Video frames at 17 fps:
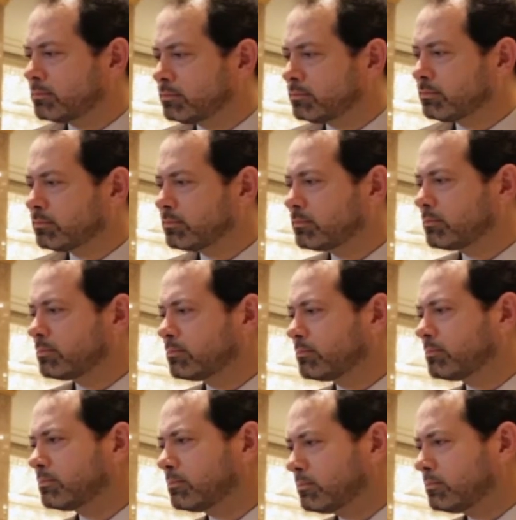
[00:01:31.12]

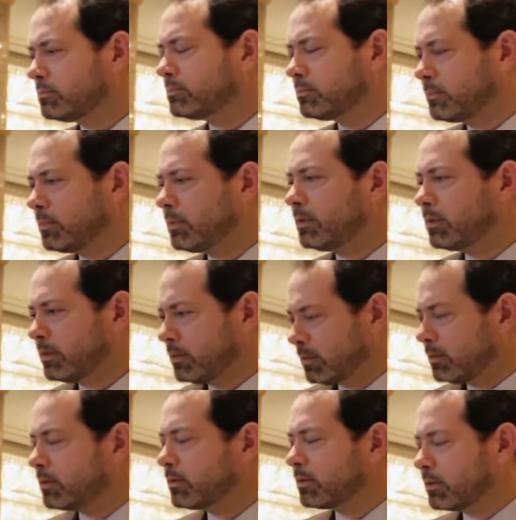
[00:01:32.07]

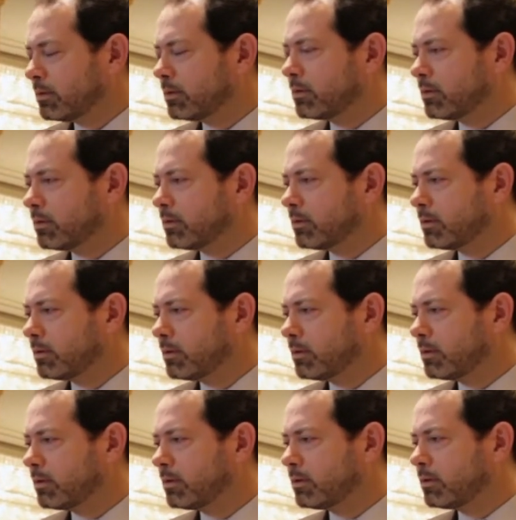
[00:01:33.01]

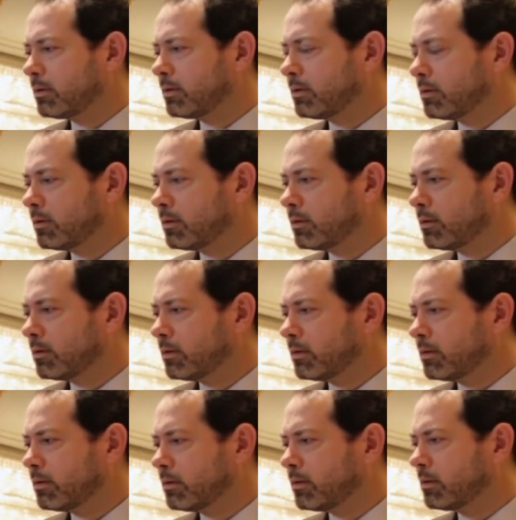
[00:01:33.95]

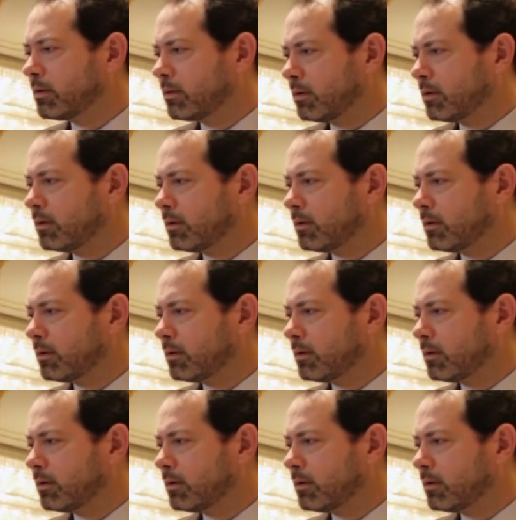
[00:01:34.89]
(silent)